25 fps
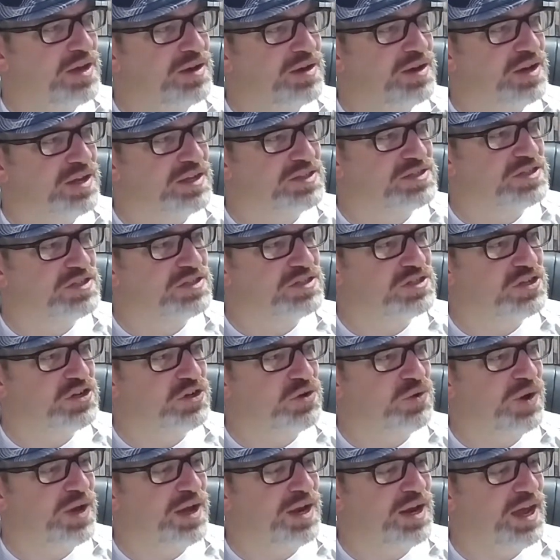listen
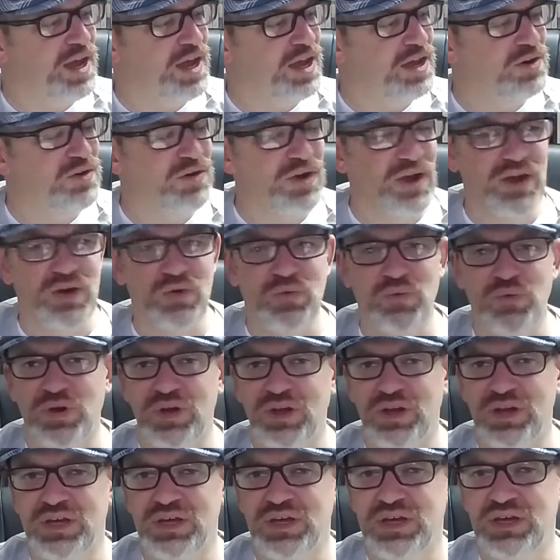to it and
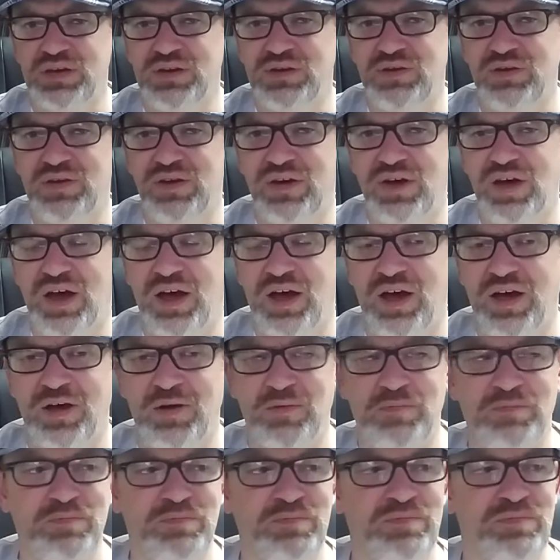really
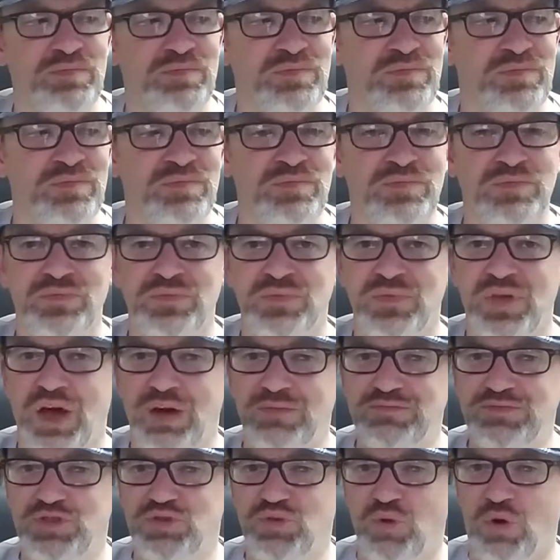
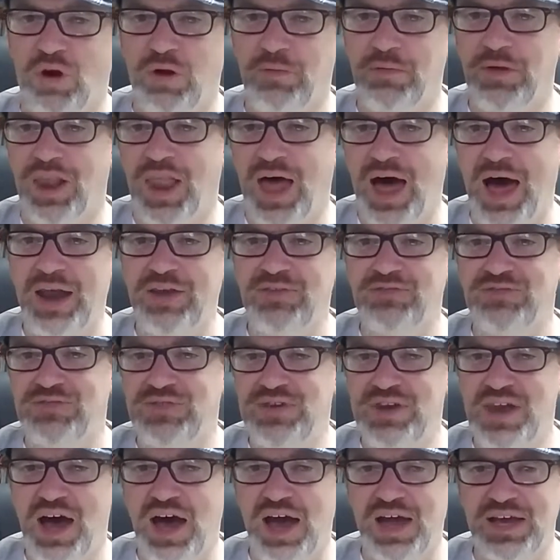absorb a lot of
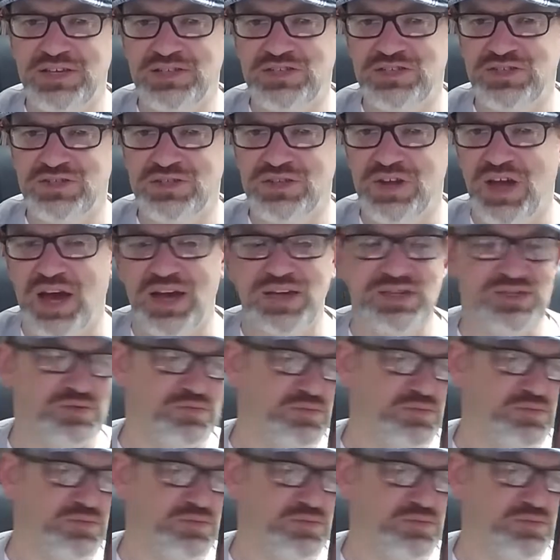nice